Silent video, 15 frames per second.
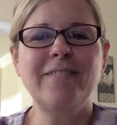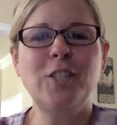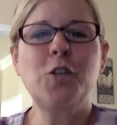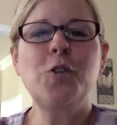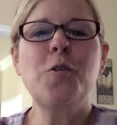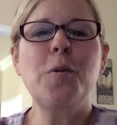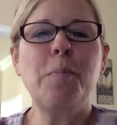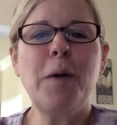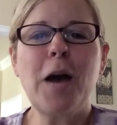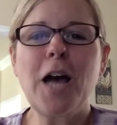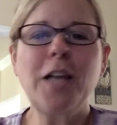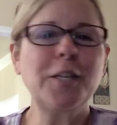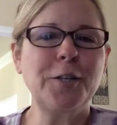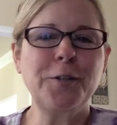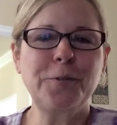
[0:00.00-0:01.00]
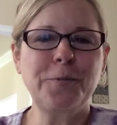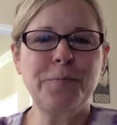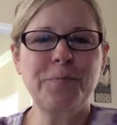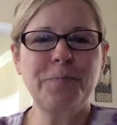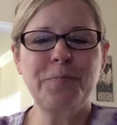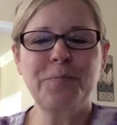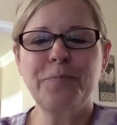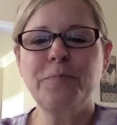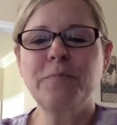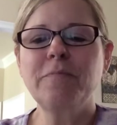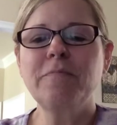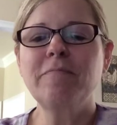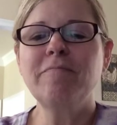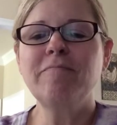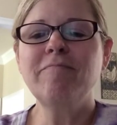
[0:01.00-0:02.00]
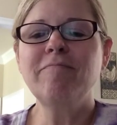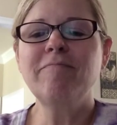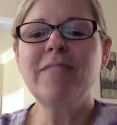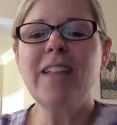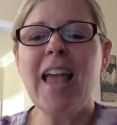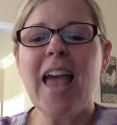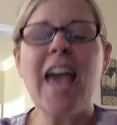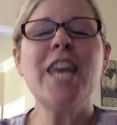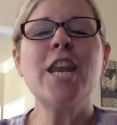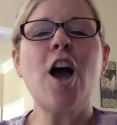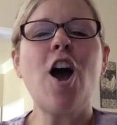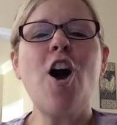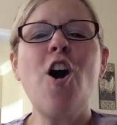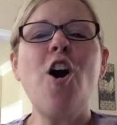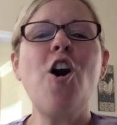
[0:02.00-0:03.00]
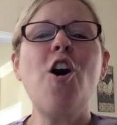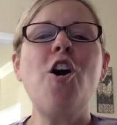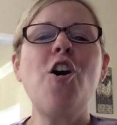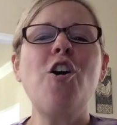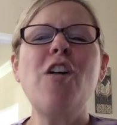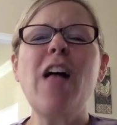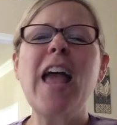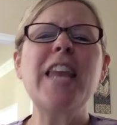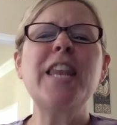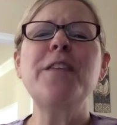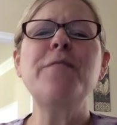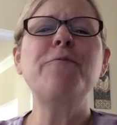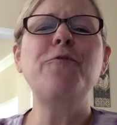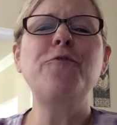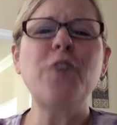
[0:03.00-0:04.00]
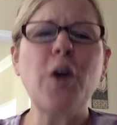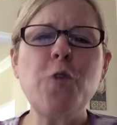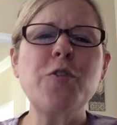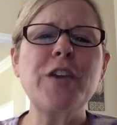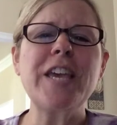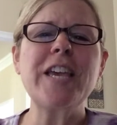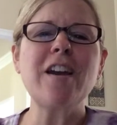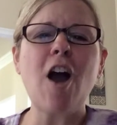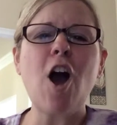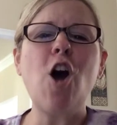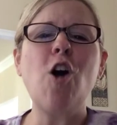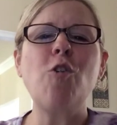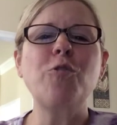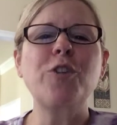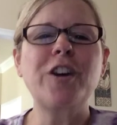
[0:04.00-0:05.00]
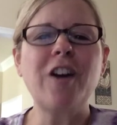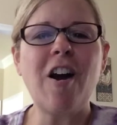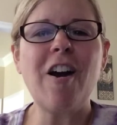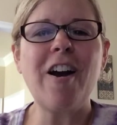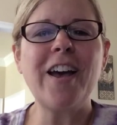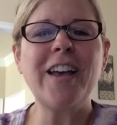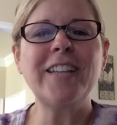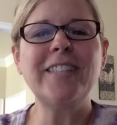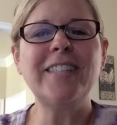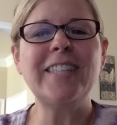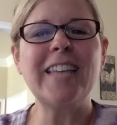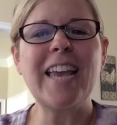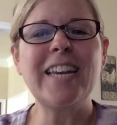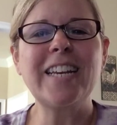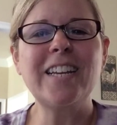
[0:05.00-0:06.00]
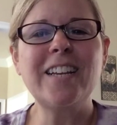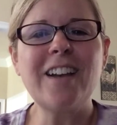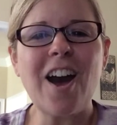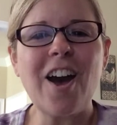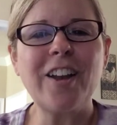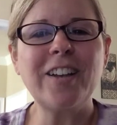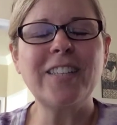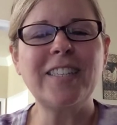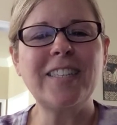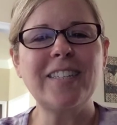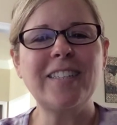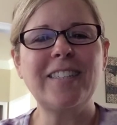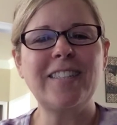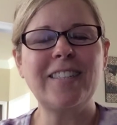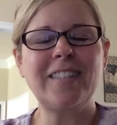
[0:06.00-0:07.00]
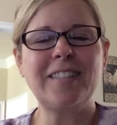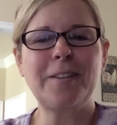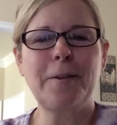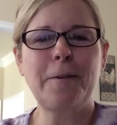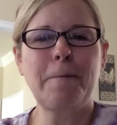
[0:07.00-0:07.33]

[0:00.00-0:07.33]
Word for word: to Apollo and all and invoking all gods and goddesses?